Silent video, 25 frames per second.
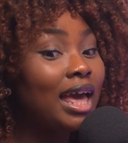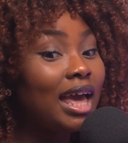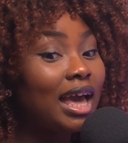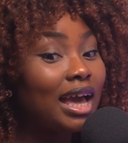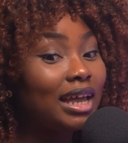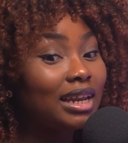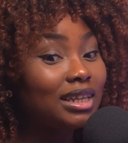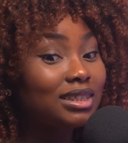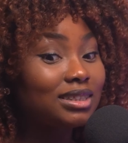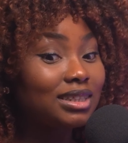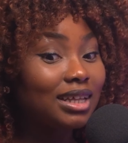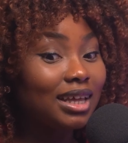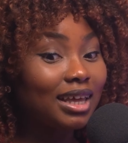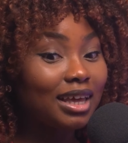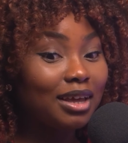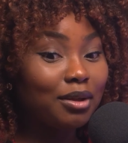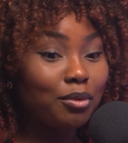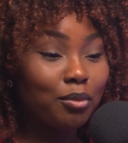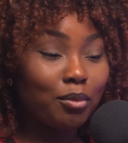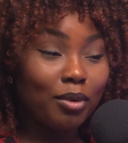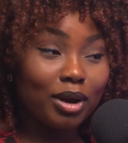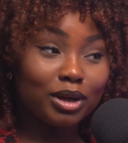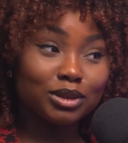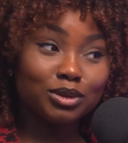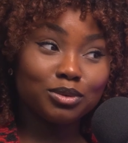And it's
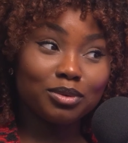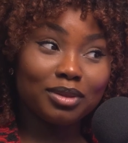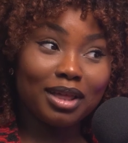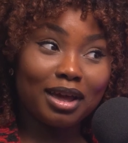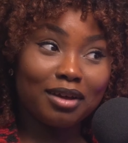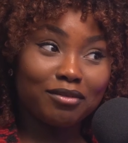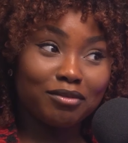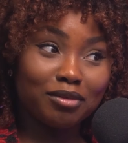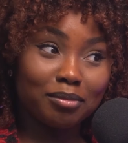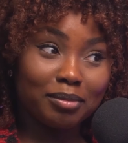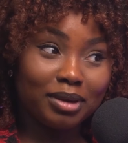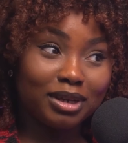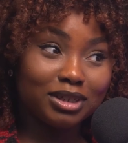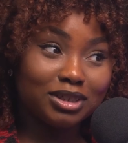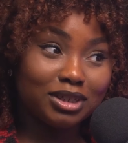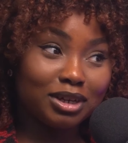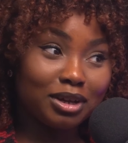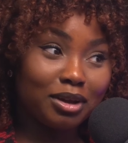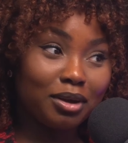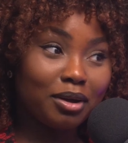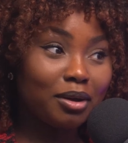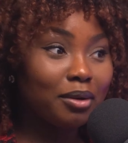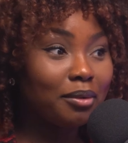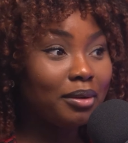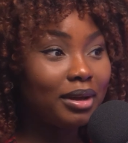thinking, where's all that
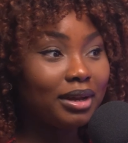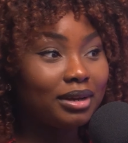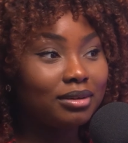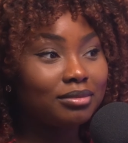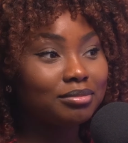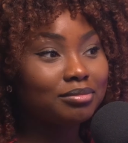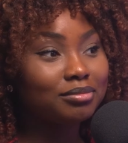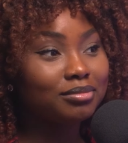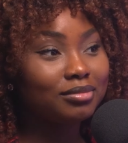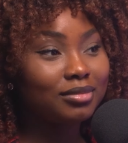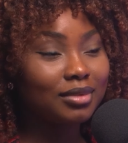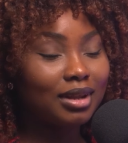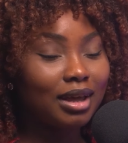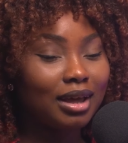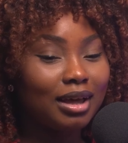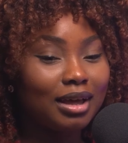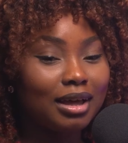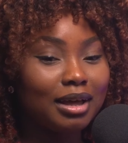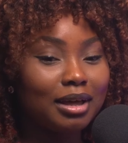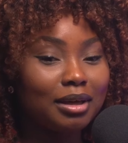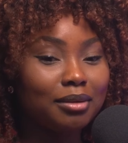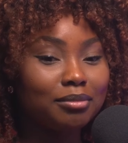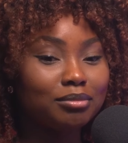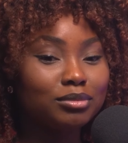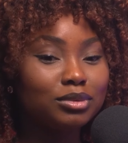information going?
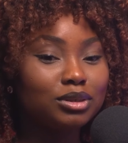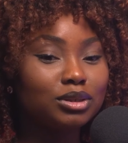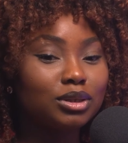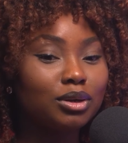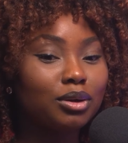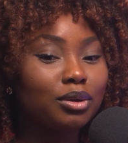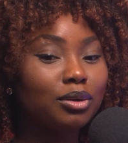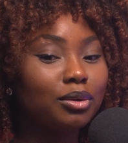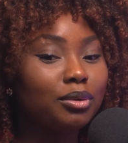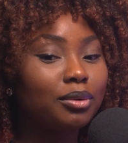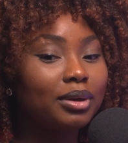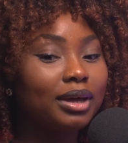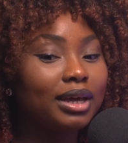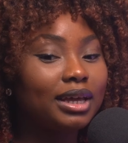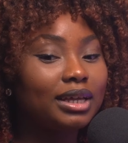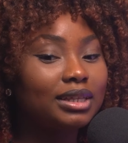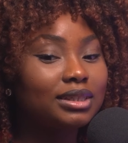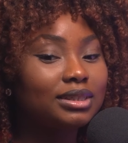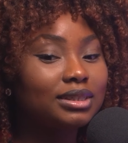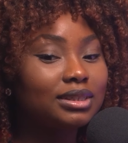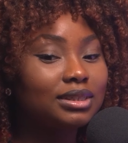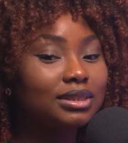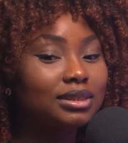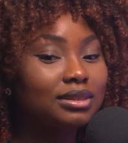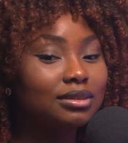Um, so
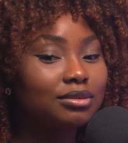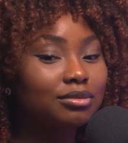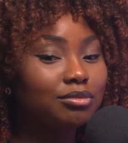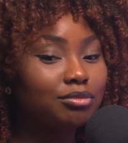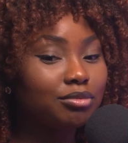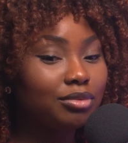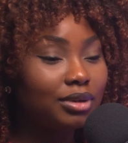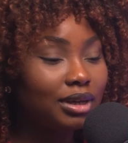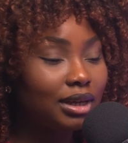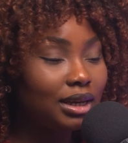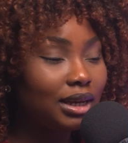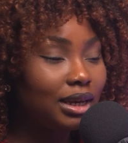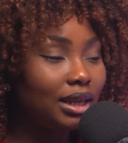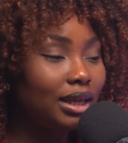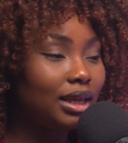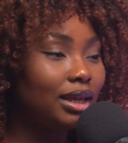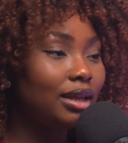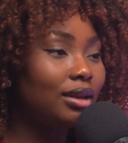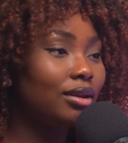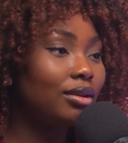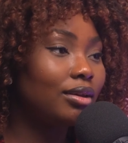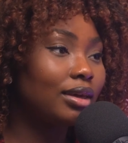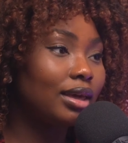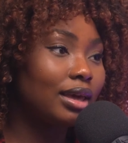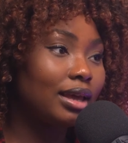it's really
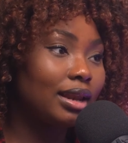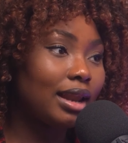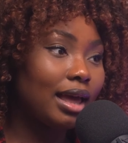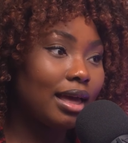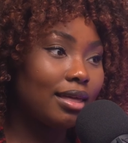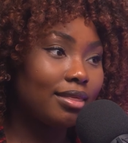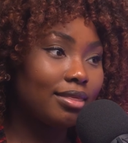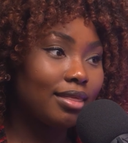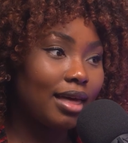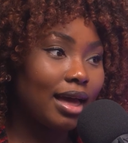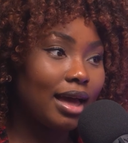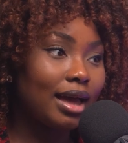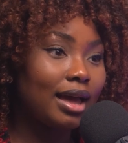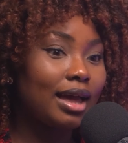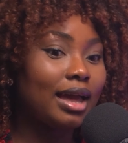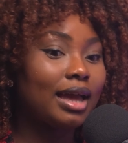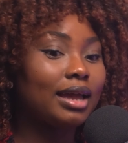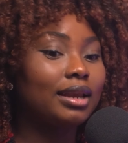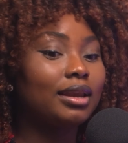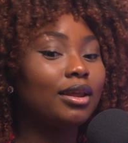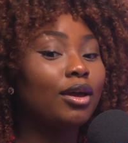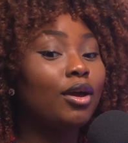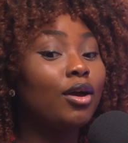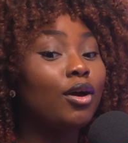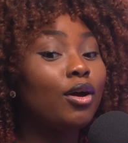looking at that
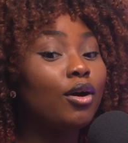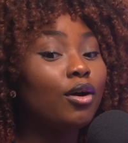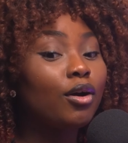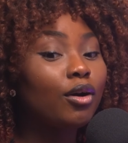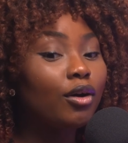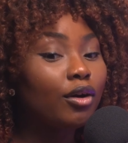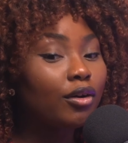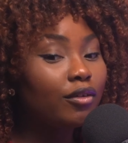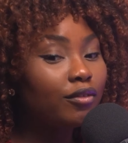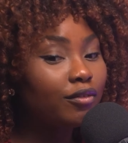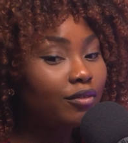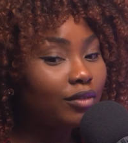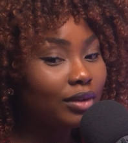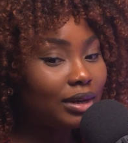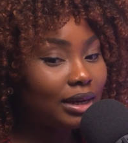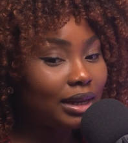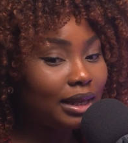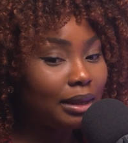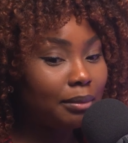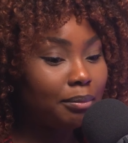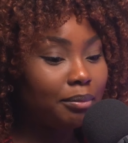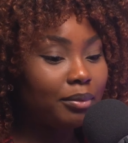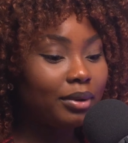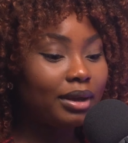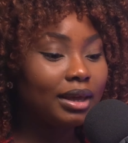and
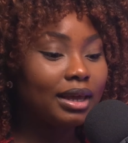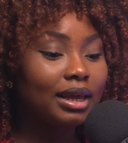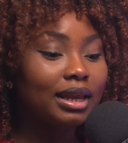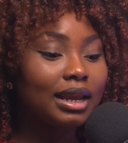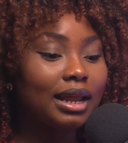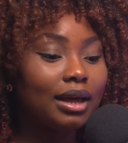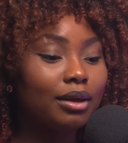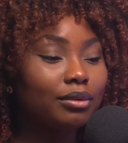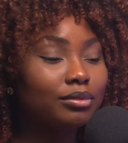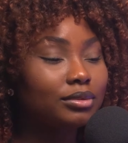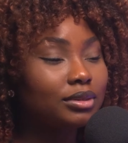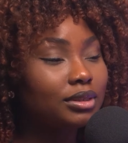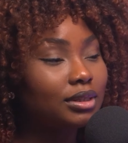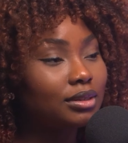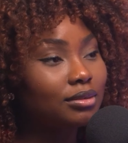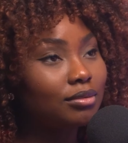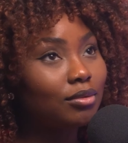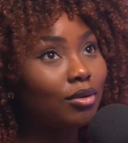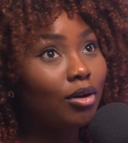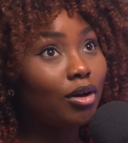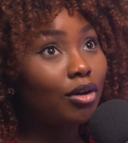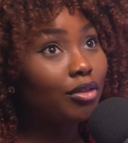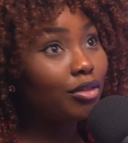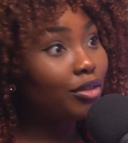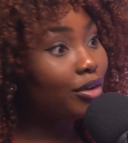hopefully bringing out
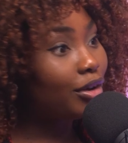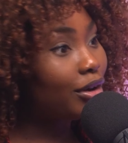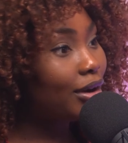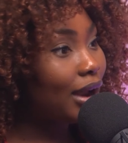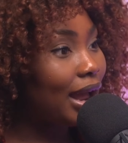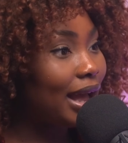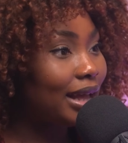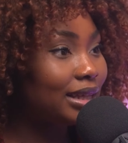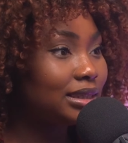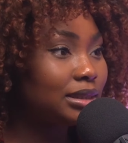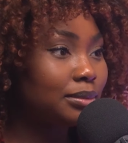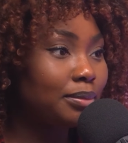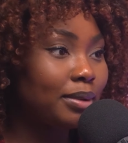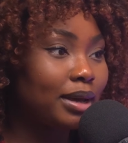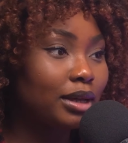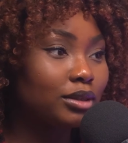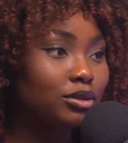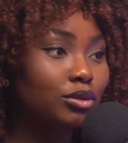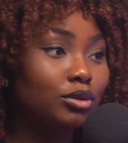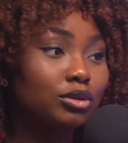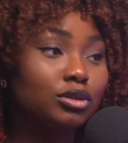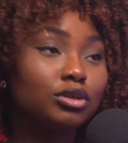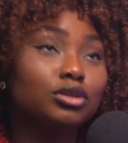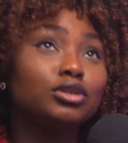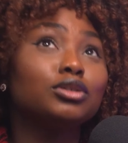other aspects
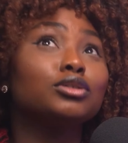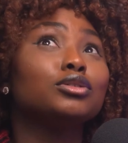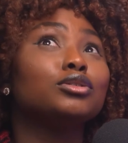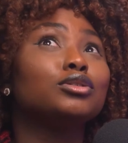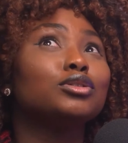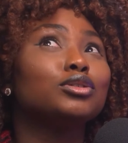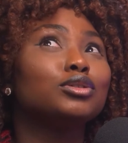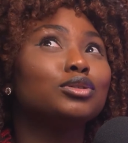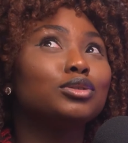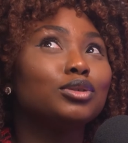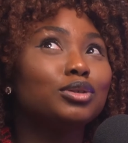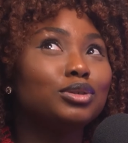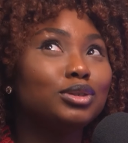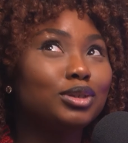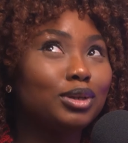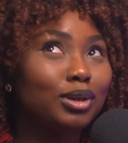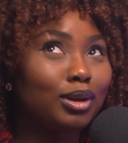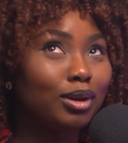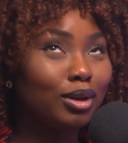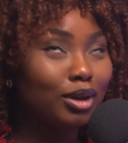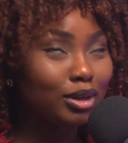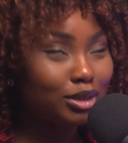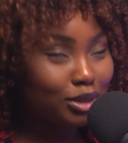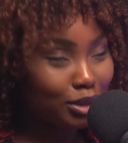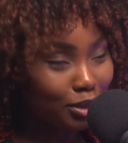or
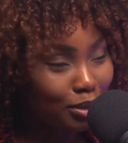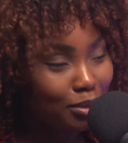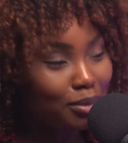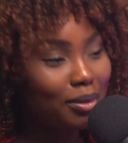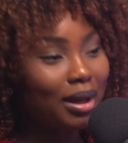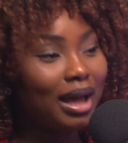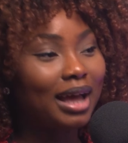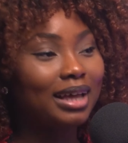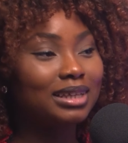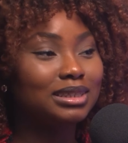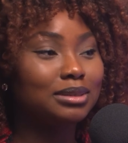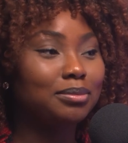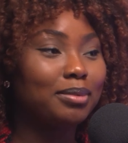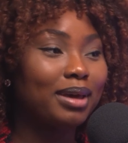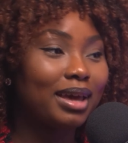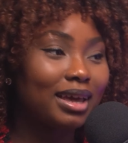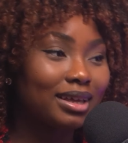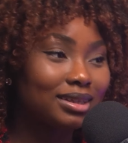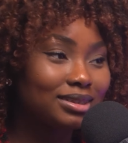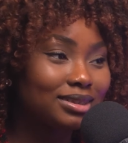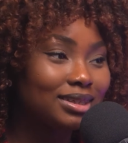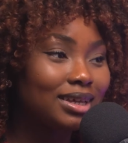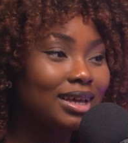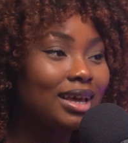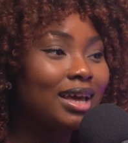sociological
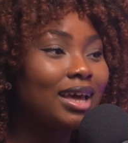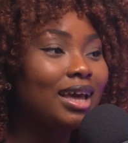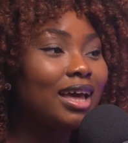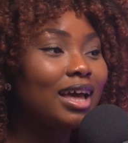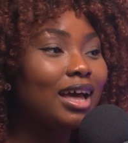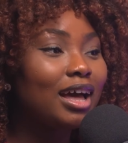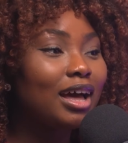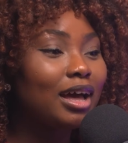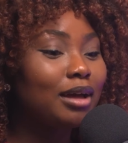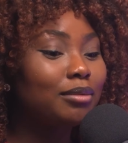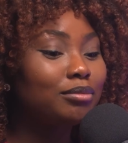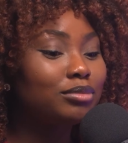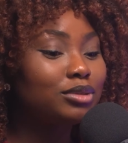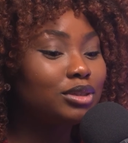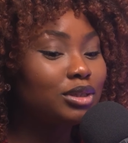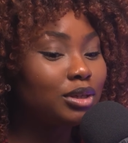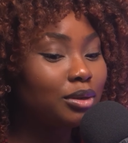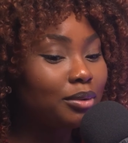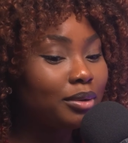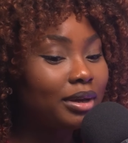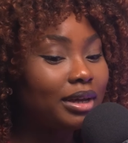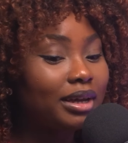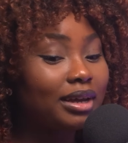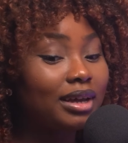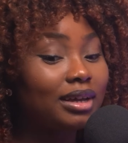aspects um,
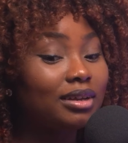to it.